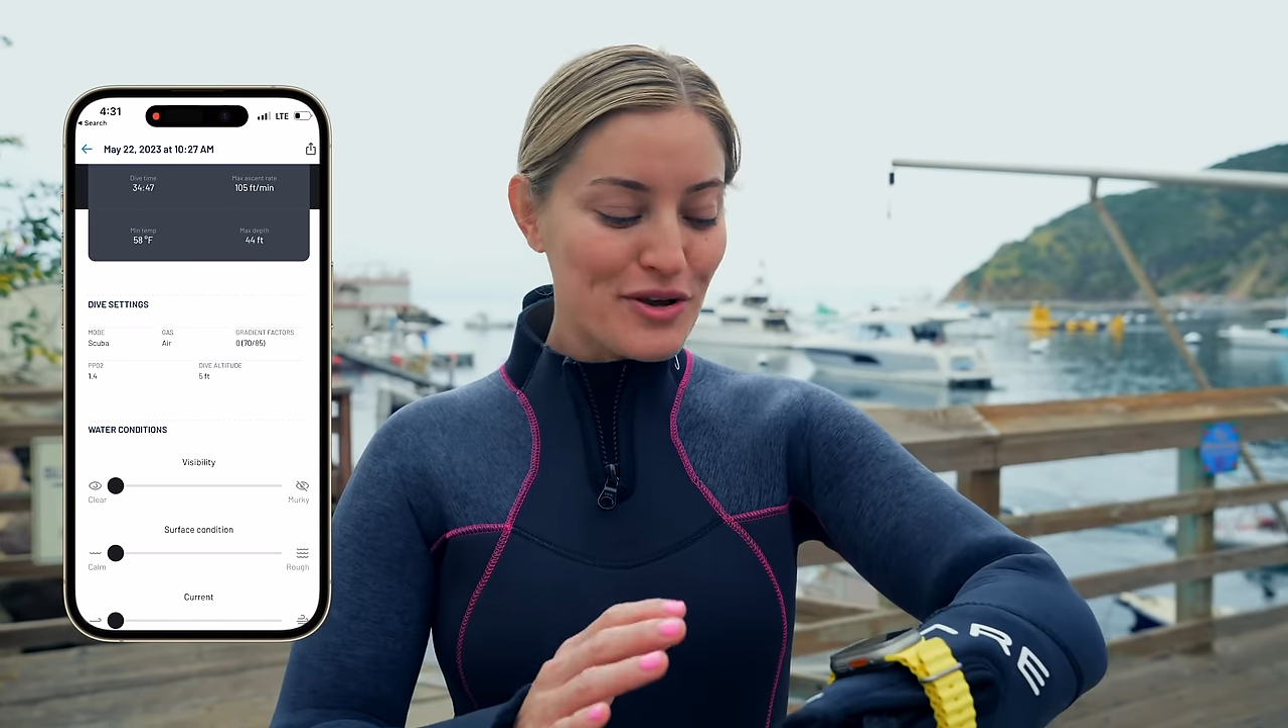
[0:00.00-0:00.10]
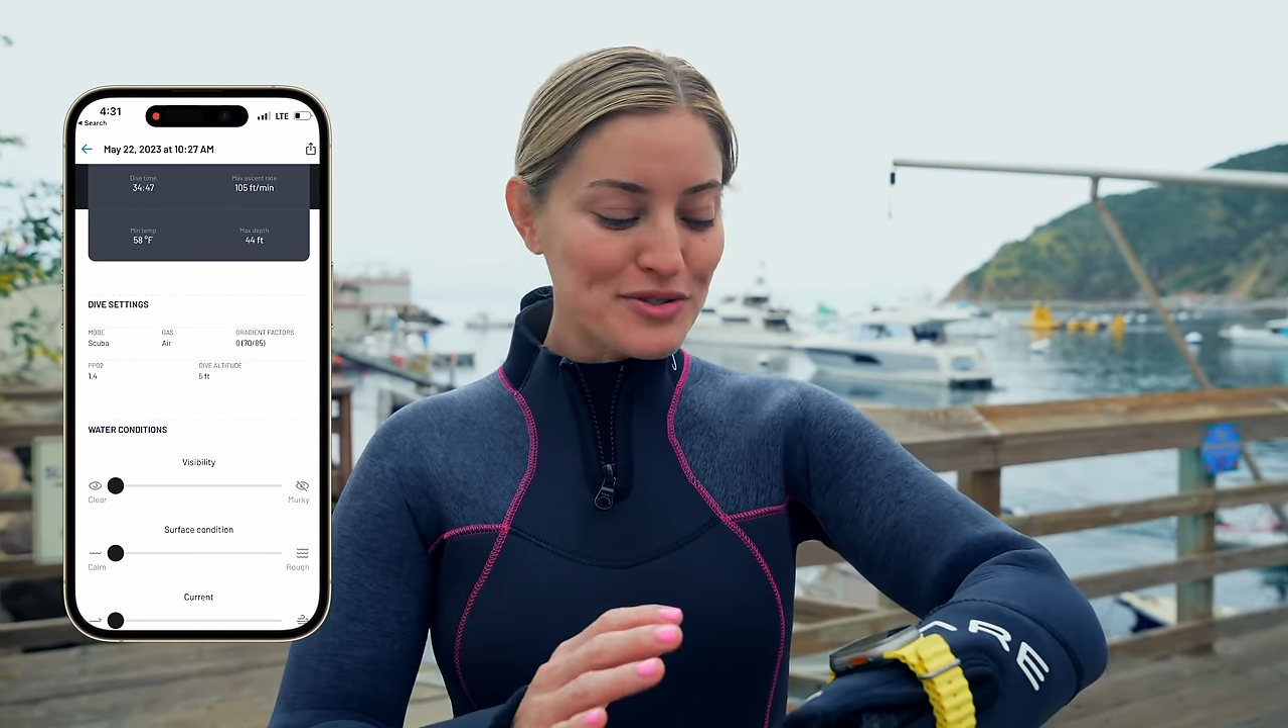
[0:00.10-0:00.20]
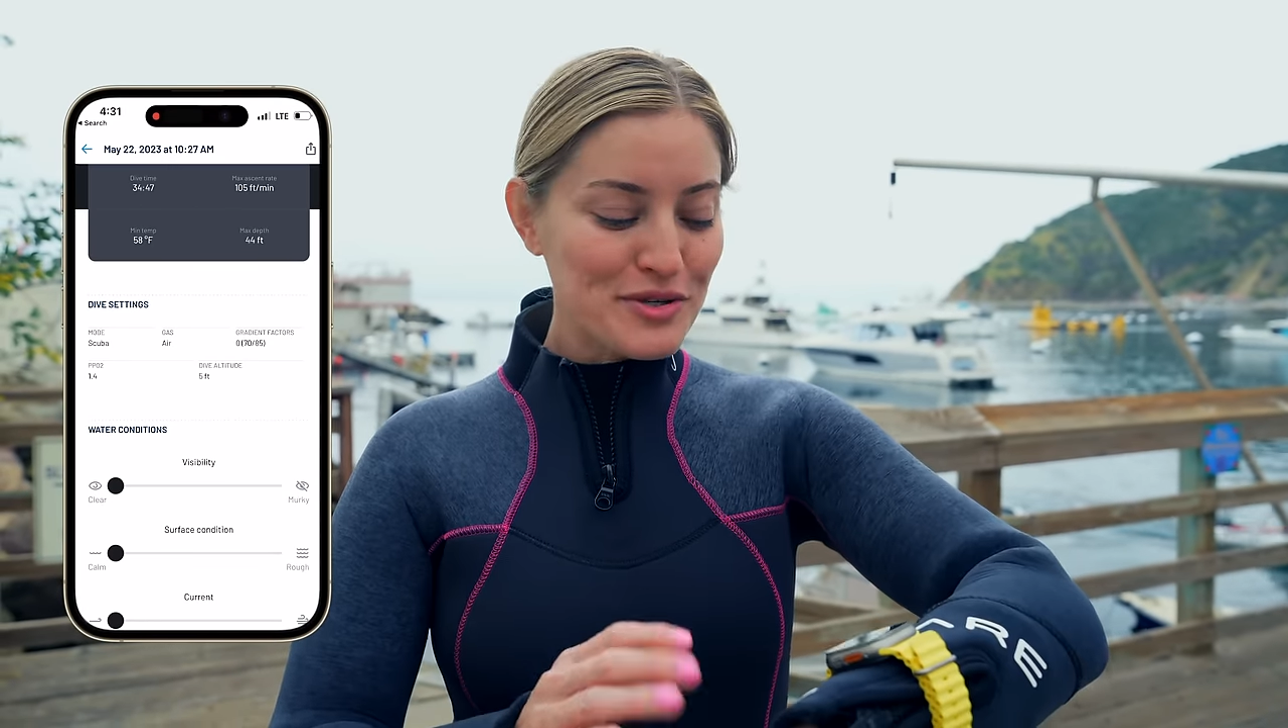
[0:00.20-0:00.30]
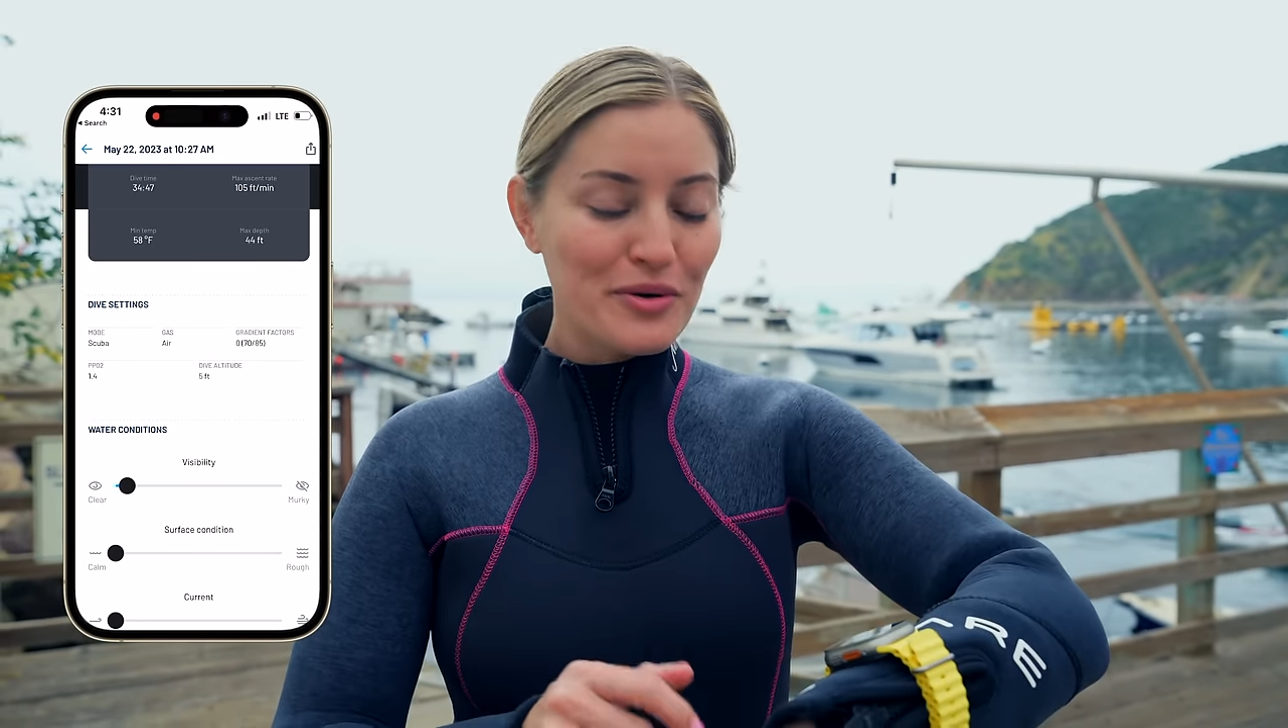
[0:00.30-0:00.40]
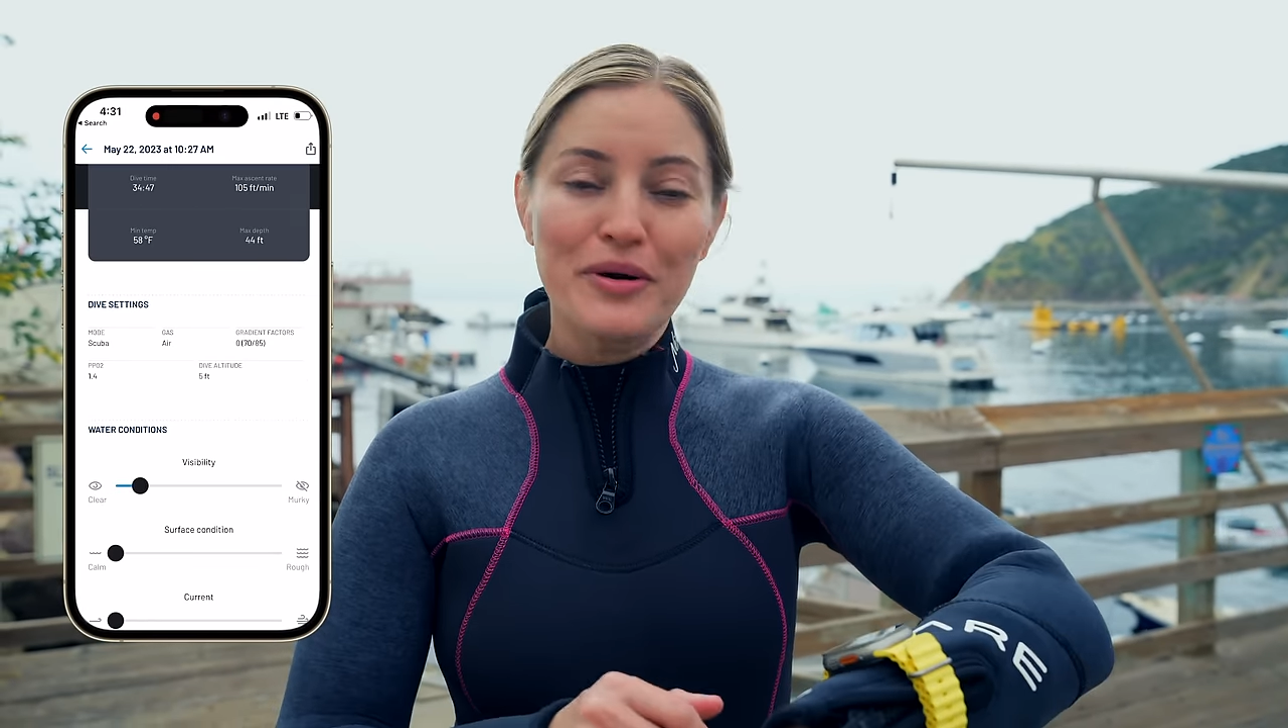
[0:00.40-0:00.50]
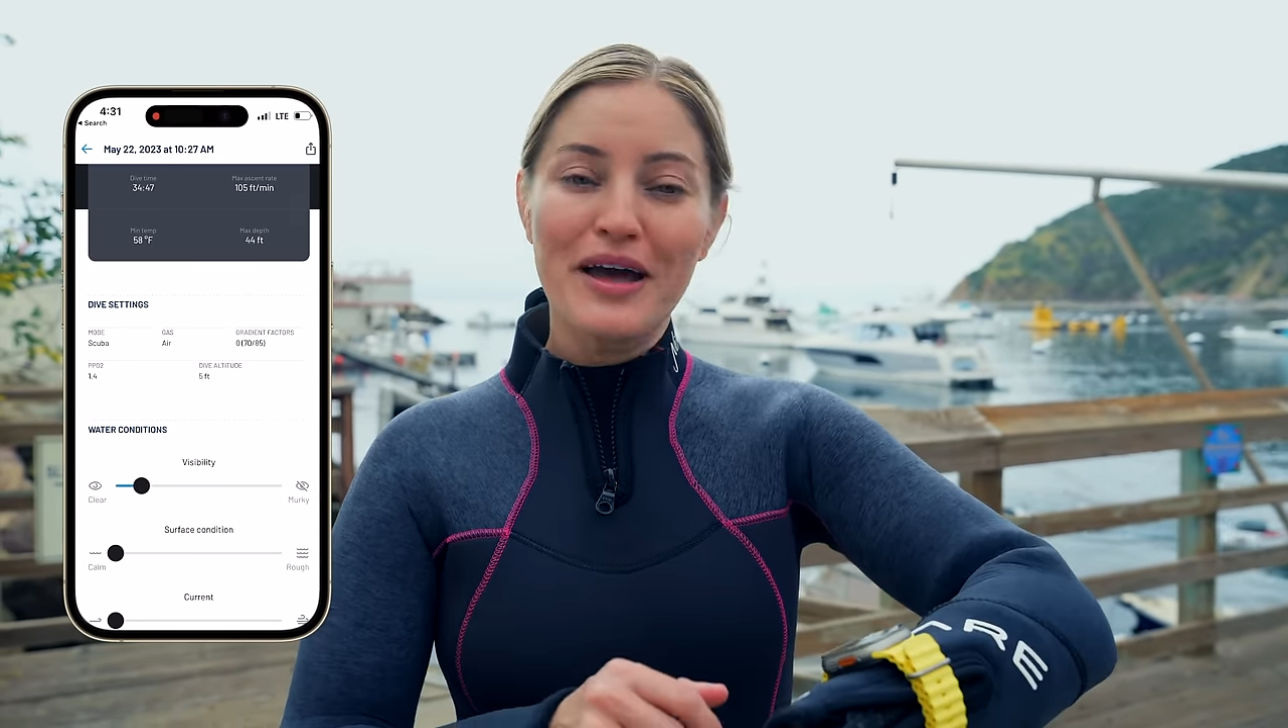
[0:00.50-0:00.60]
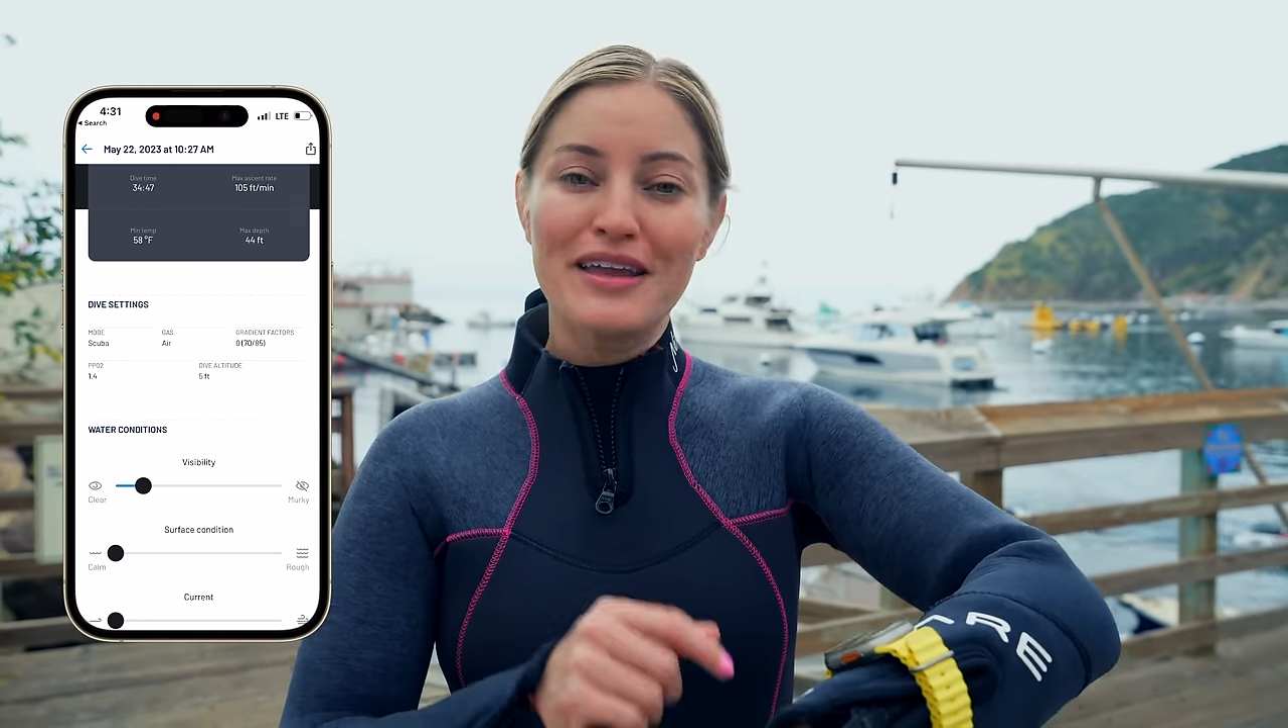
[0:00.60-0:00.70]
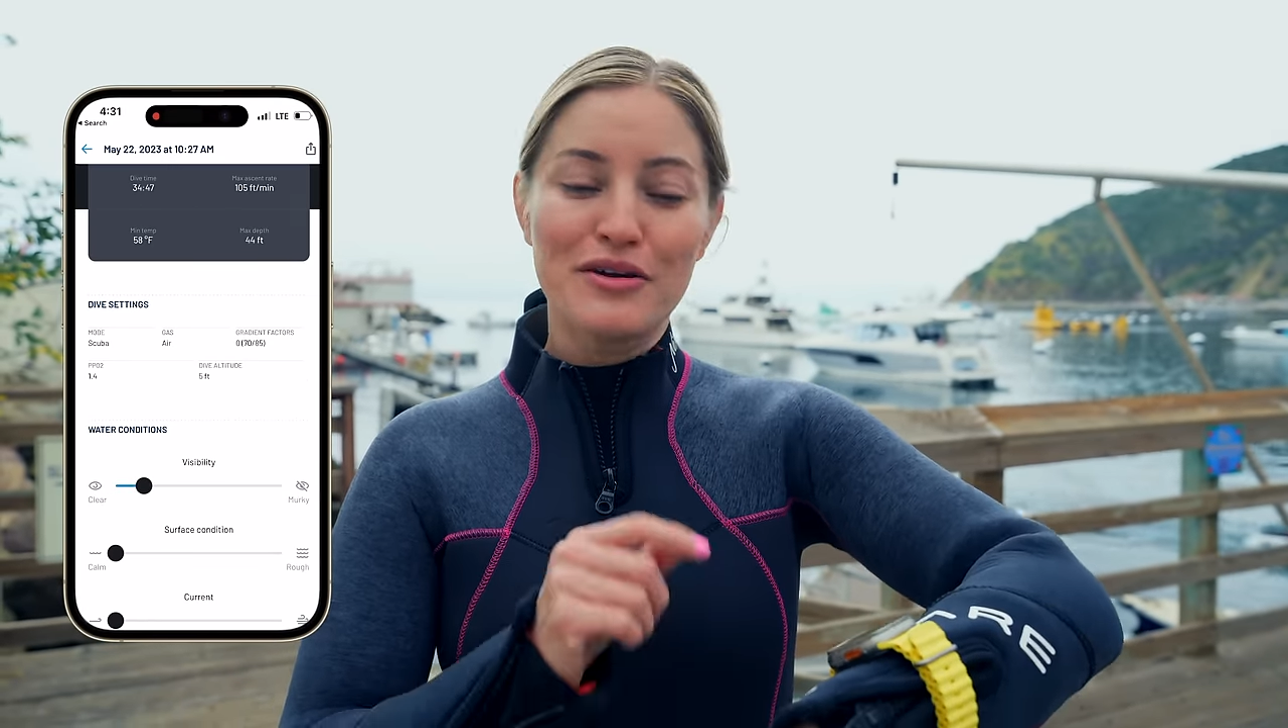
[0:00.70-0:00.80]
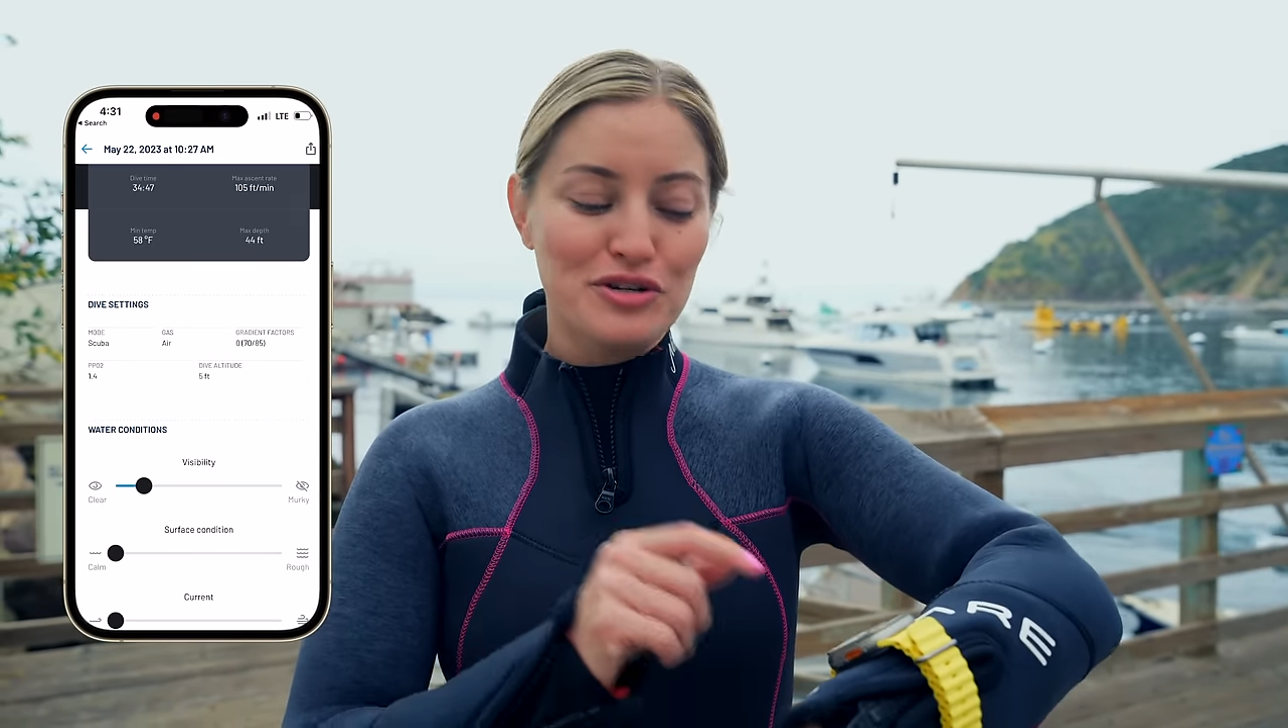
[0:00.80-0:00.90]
also an